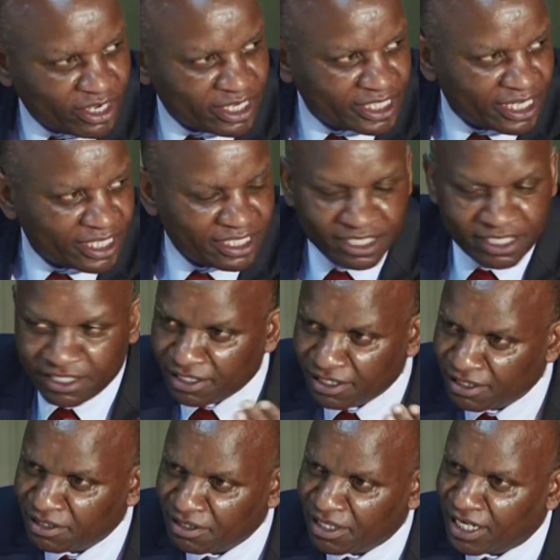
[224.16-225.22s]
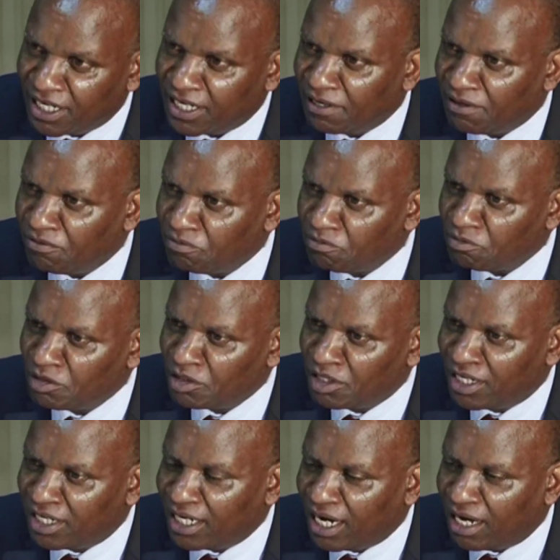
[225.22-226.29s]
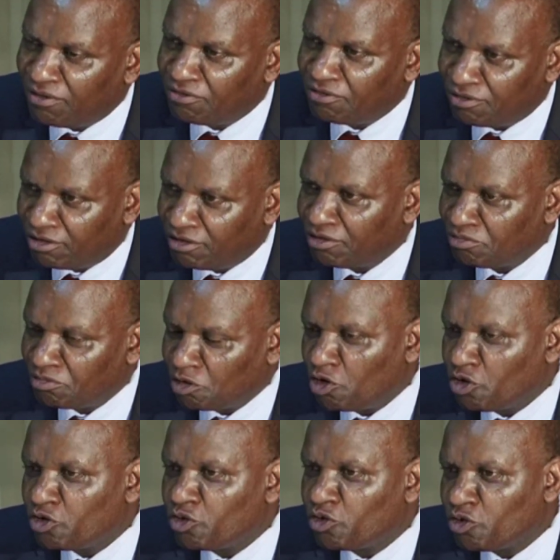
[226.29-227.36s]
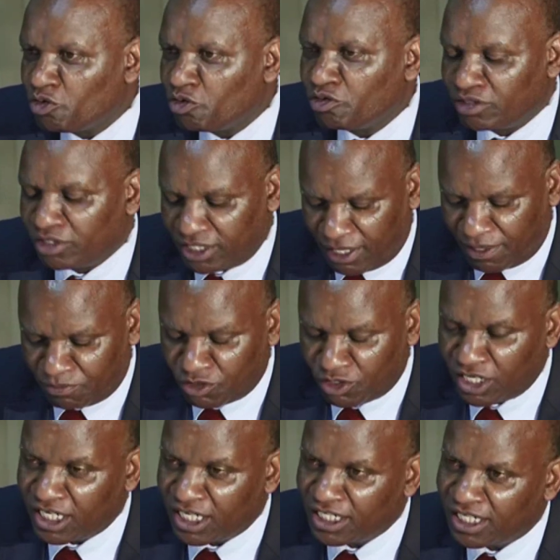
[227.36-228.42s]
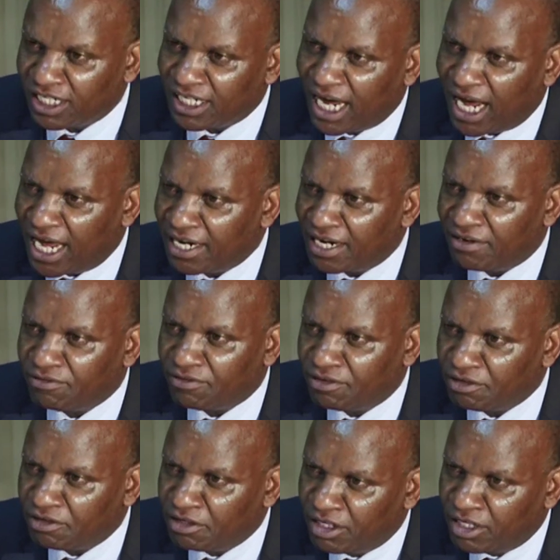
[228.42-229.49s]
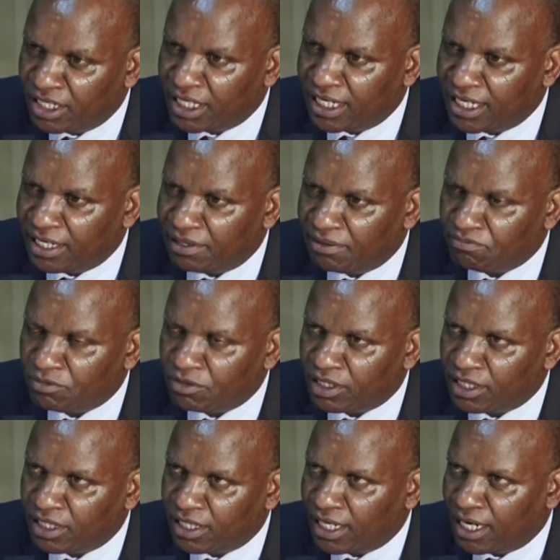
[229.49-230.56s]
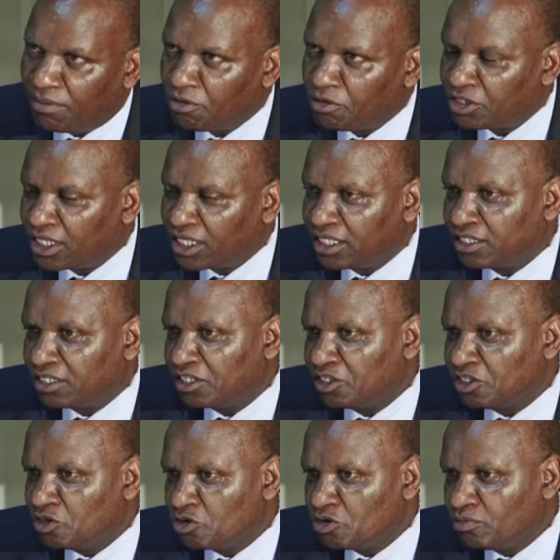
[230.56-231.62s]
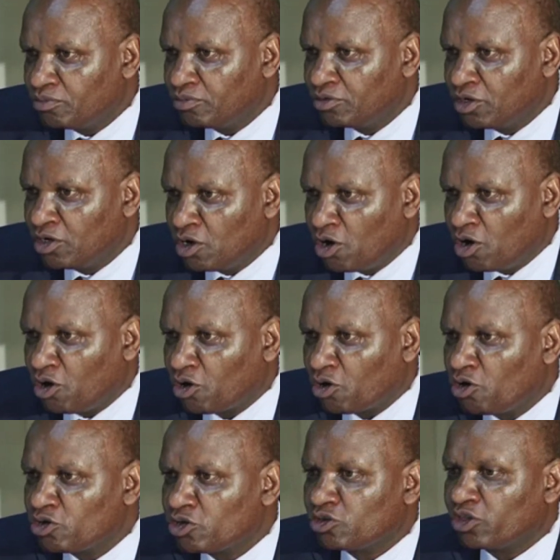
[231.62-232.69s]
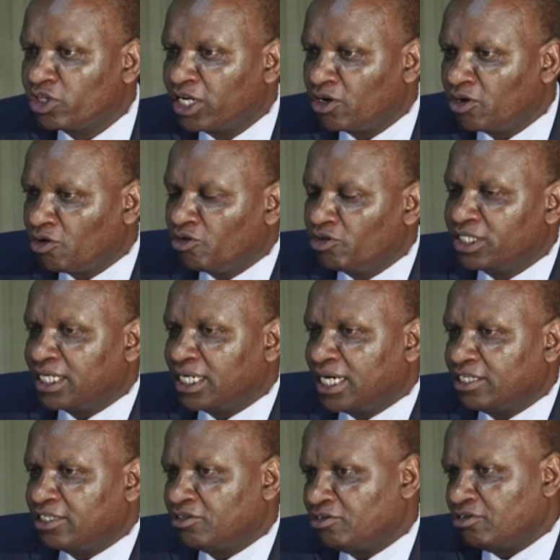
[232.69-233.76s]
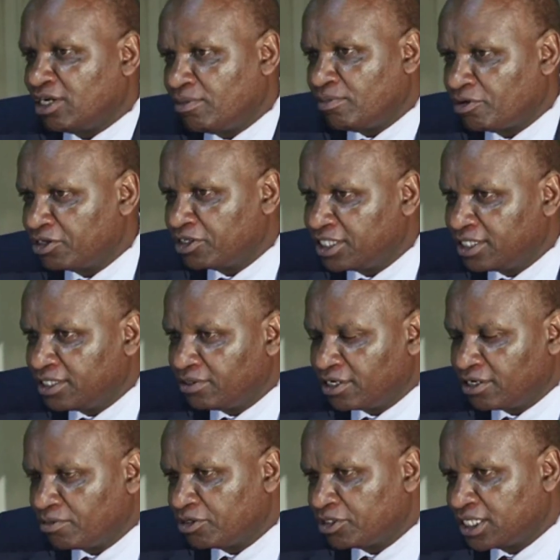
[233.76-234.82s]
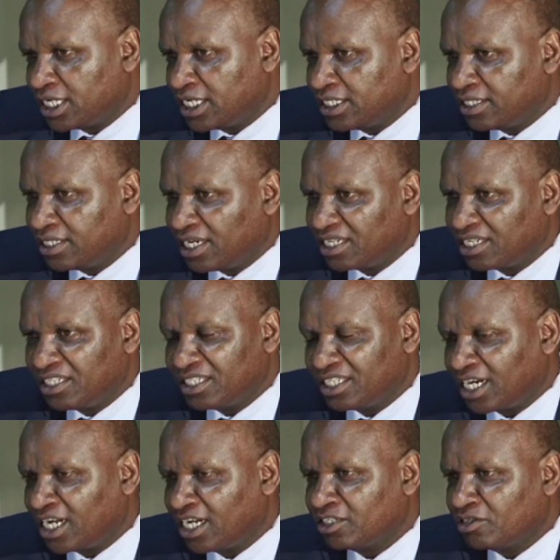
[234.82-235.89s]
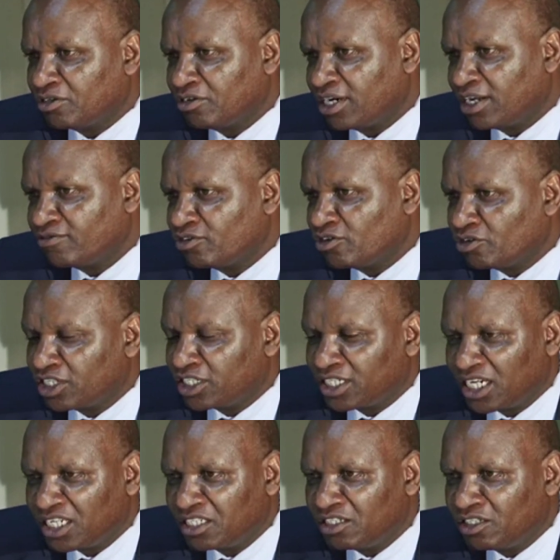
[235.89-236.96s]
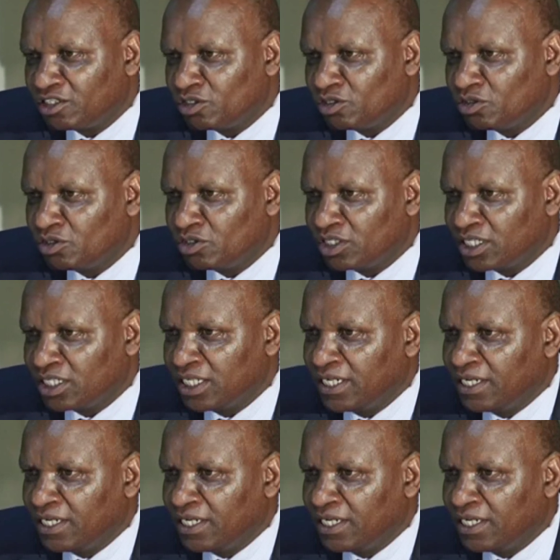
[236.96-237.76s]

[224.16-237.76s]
our scientists have gone through some trainings in high-level laboratories in Europe, or also the local international laboratories like International Livestock Research Institute,